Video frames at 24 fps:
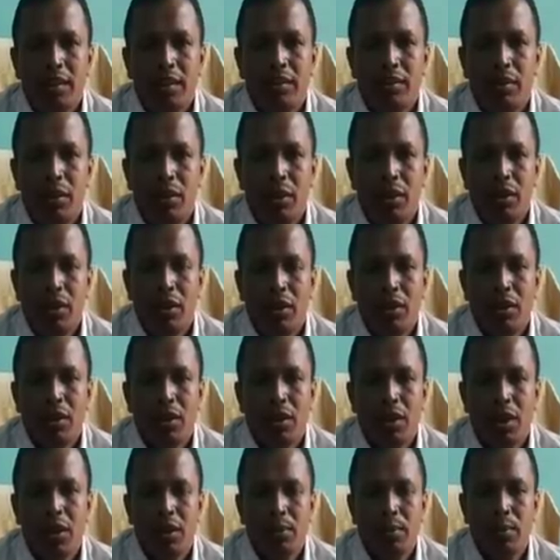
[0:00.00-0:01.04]
for your
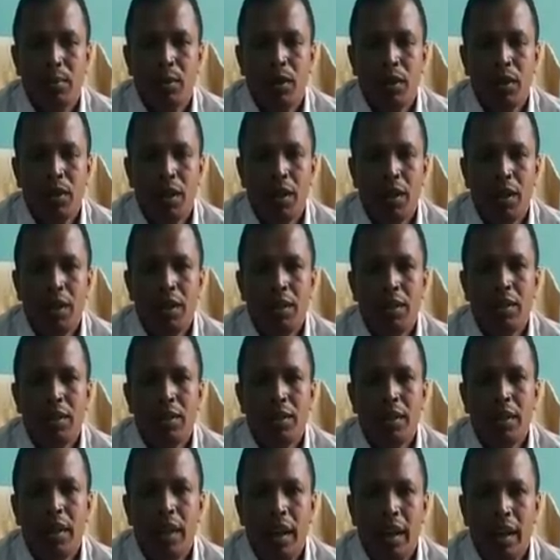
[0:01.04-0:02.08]
successful result
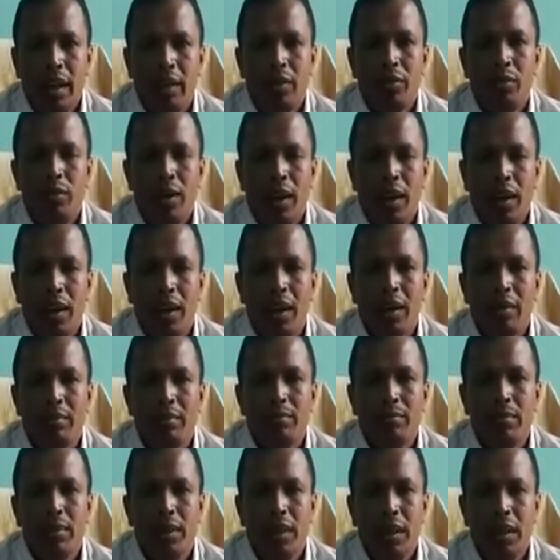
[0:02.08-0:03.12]
and
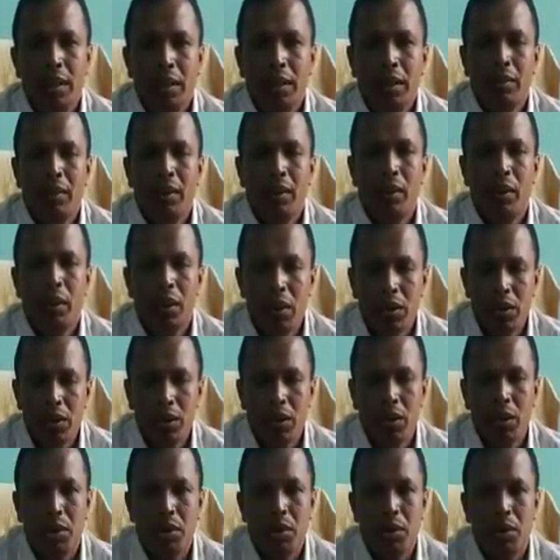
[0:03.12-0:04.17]
welcome in our whole
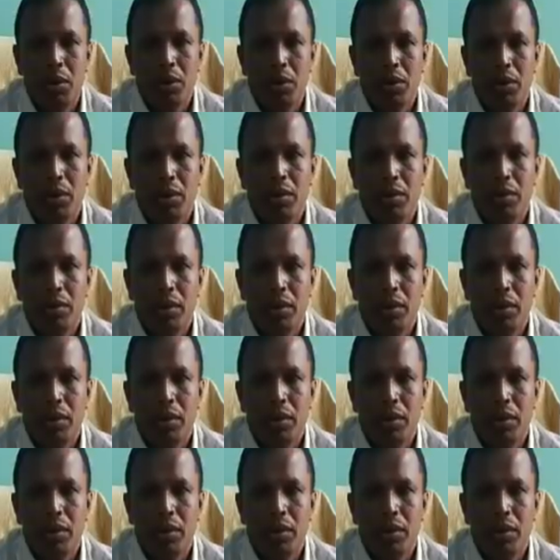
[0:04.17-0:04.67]
institution.